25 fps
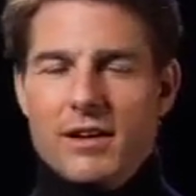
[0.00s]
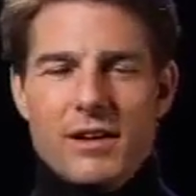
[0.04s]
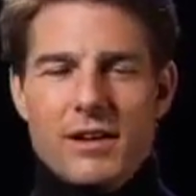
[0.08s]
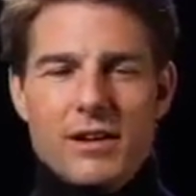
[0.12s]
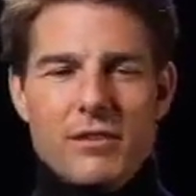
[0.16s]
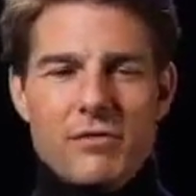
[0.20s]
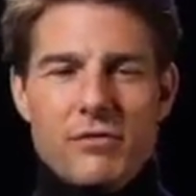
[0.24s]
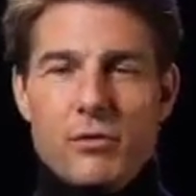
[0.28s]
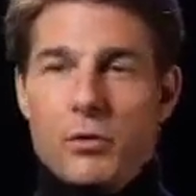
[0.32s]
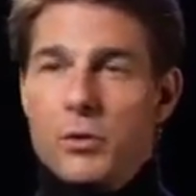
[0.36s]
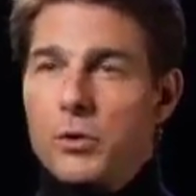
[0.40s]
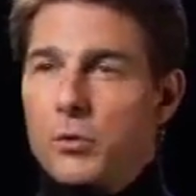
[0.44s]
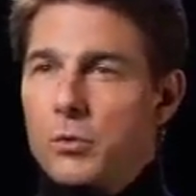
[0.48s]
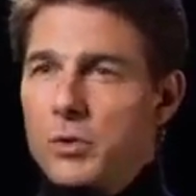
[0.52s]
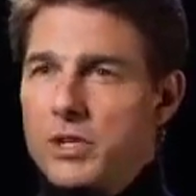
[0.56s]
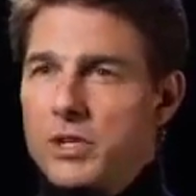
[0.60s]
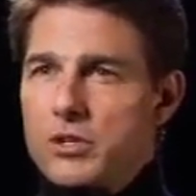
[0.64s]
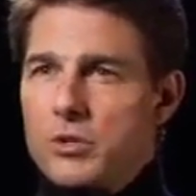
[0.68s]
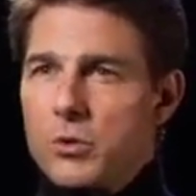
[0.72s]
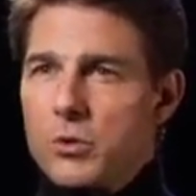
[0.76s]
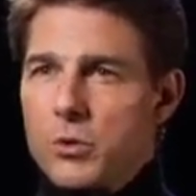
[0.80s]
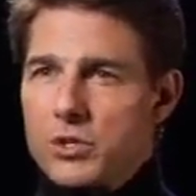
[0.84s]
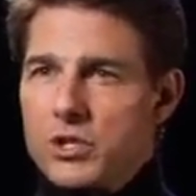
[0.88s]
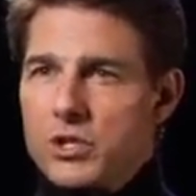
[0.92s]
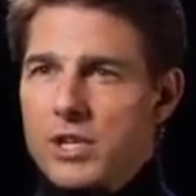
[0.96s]
uh, for the
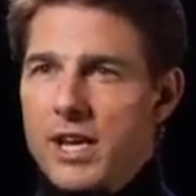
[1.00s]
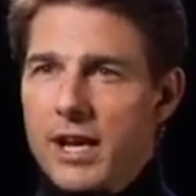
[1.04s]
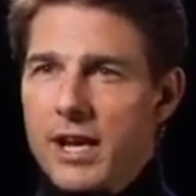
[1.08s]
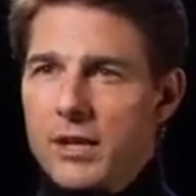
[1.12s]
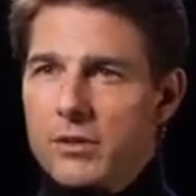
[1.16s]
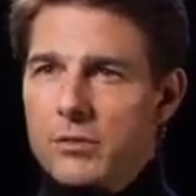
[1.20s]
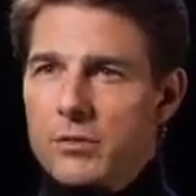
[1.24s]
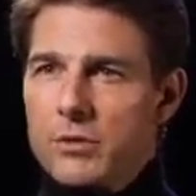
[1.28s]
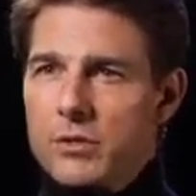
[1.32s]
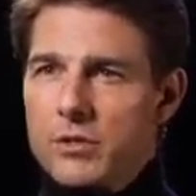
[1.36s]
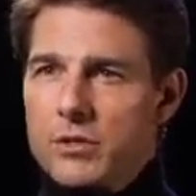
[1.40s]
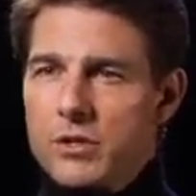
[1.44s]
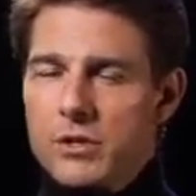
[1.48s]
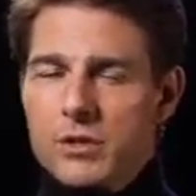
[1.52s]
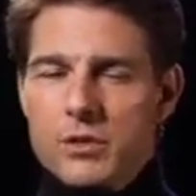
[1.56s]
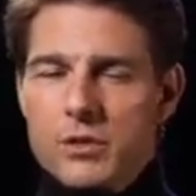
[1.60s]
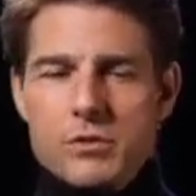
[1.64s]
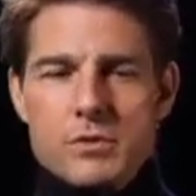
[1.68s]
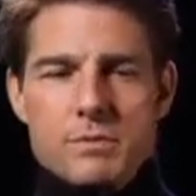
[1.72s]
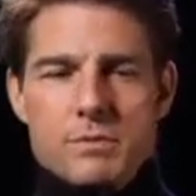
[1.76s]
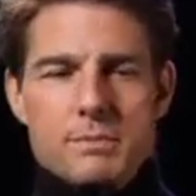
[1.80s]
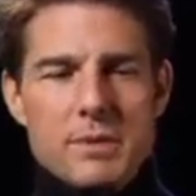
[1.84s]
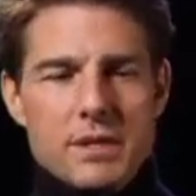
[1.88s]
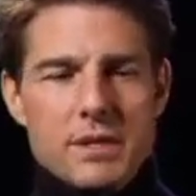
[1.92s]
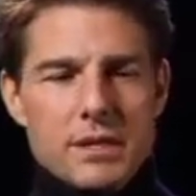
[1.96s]
resource gatherers and
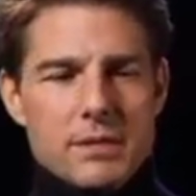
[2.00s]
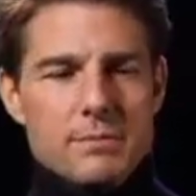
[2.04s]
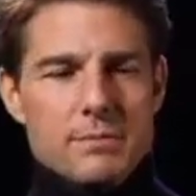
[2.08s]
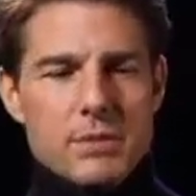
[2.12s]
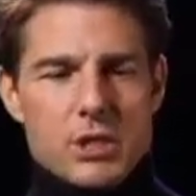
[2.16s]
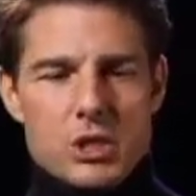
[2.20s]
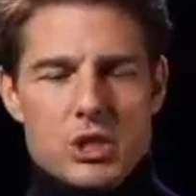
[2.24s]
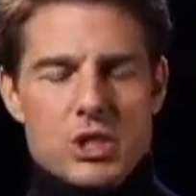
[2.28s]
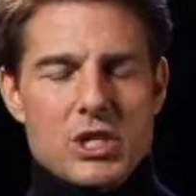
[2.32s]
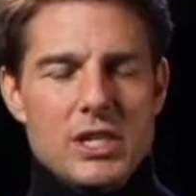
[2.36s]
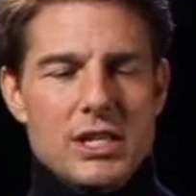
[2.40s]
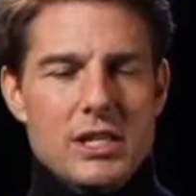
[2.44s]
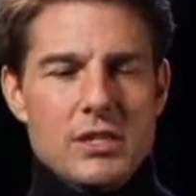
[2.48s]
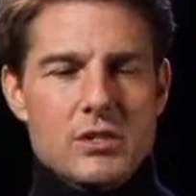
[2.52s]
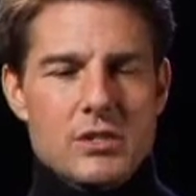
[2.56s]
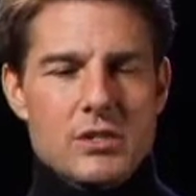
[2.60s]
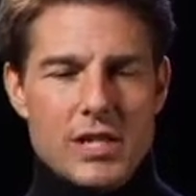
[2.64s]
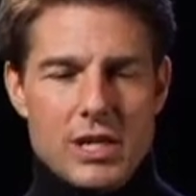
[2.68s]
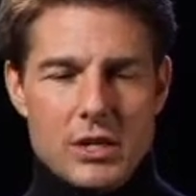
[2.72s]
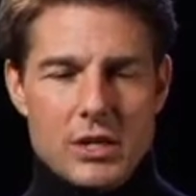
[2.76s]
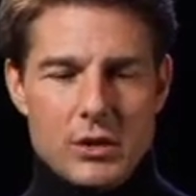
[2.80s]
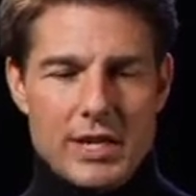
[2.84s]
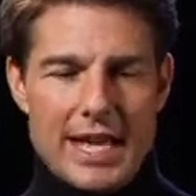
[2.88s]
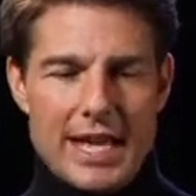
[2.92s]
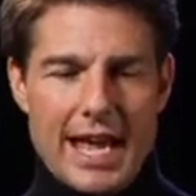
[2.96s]
those big machines
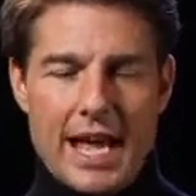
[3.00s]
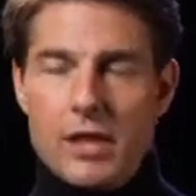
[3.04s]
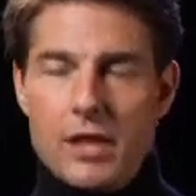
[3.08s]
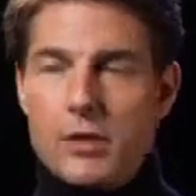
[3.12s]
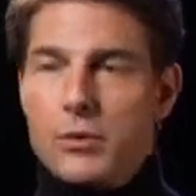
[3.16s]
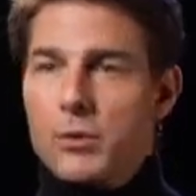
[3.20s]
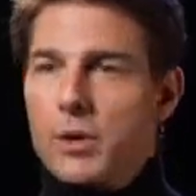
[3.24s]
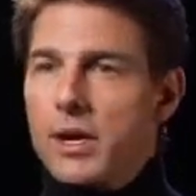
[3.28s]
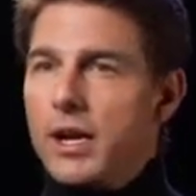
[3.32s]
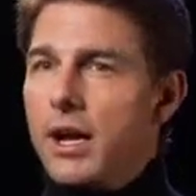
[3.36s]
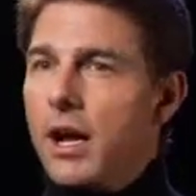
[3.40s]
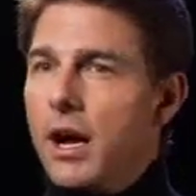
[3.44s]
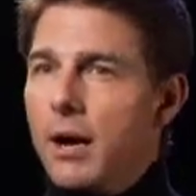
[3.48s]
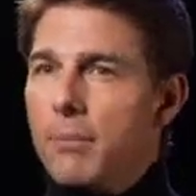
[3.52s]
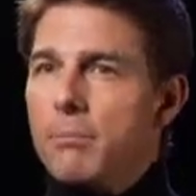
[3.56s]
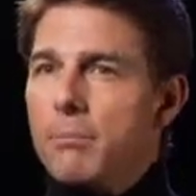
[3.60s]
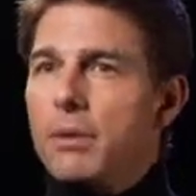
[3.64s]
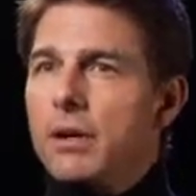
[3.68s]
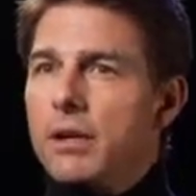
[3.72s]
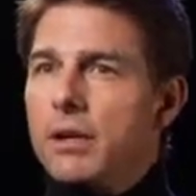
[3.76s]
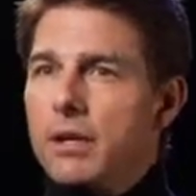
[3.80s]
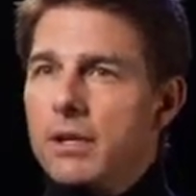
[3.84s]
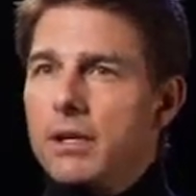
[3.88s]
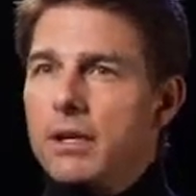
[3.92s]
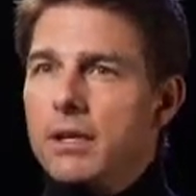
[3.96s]
that are gathering
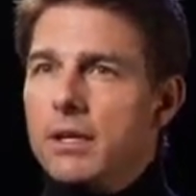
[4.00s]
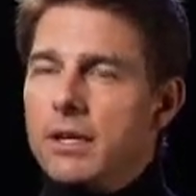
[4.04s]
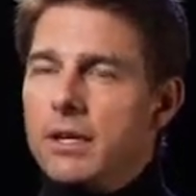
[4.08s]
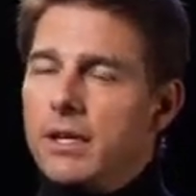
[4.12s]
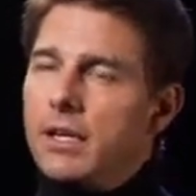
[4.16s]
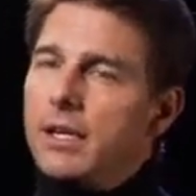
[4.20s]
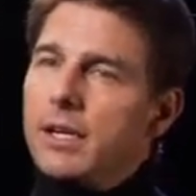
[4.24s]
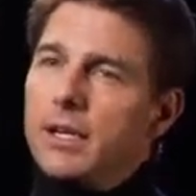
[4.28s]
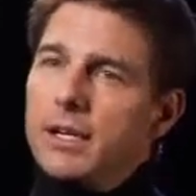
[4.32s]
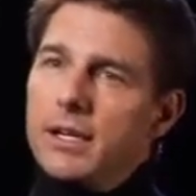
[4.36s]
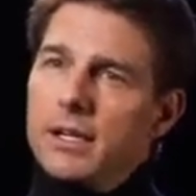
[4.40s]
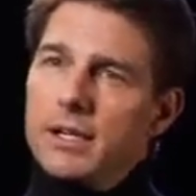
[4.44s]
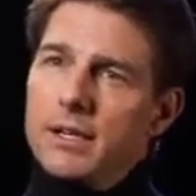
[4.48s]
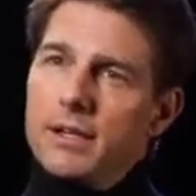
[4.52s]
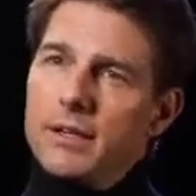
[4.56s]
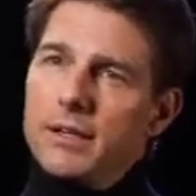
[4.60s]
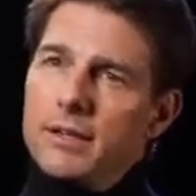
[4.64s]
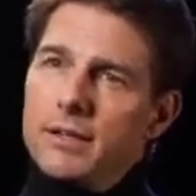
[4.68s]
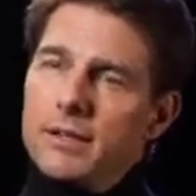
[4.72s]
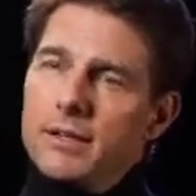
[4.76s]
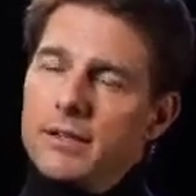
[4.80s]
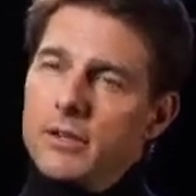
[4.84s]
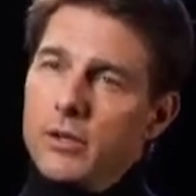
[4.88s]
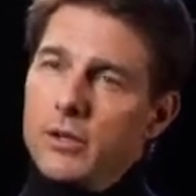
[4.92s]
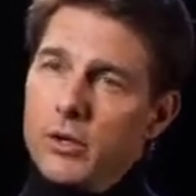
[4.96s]
up
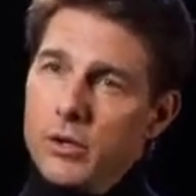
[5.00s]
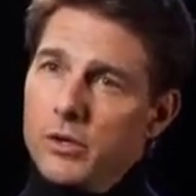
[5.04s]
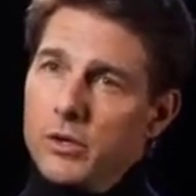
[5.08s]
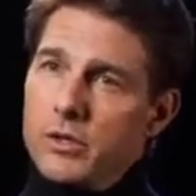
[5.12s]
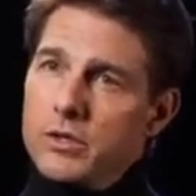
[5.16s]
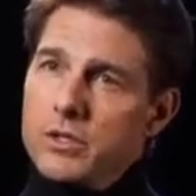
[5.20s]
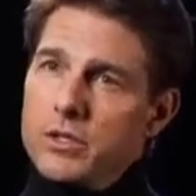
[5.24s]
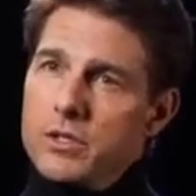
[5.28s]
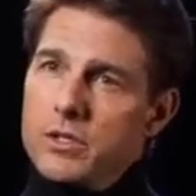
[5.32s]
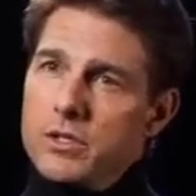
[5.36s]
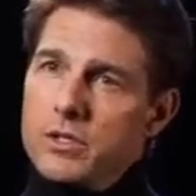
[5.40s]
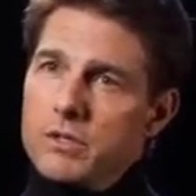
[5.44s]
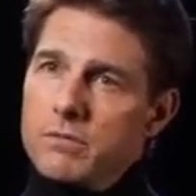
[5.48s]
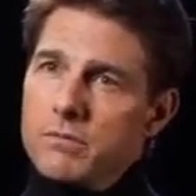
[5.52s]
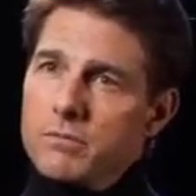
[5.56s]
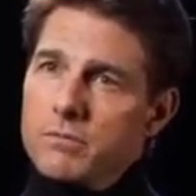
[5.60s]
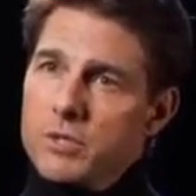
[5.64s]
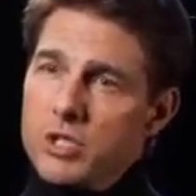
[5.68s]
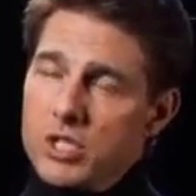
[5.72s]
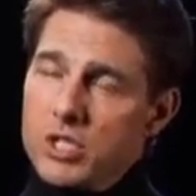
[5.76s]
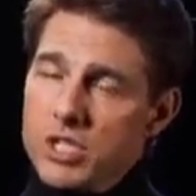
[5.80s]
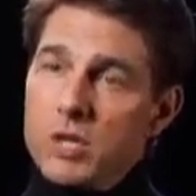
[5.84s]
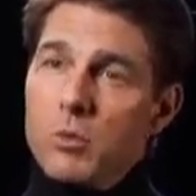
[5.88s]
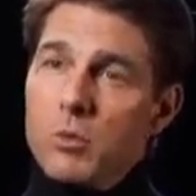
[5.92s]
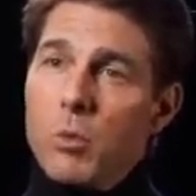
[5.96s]
uh, Earth's
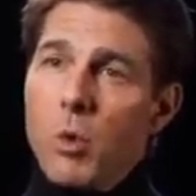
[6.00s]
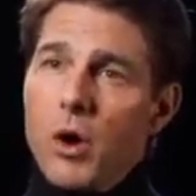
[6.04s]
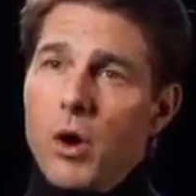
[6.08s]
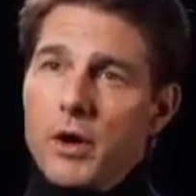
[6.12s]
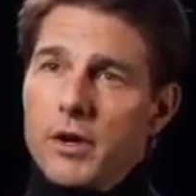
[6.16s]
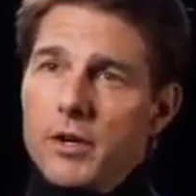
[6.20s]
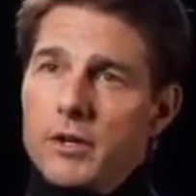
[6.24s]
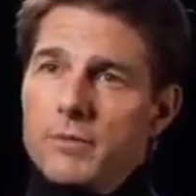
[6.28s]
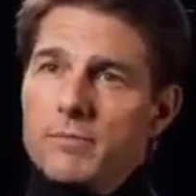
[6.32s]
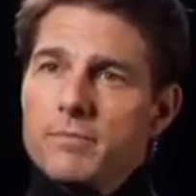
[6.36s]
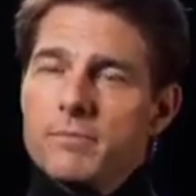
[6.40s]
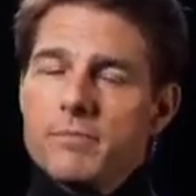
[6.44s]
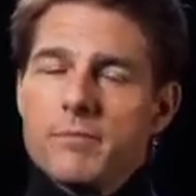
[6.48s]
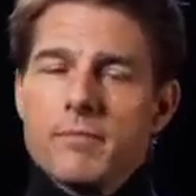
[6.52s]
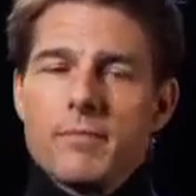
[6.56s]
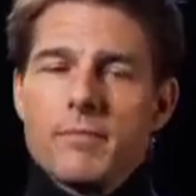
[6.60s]
seawater,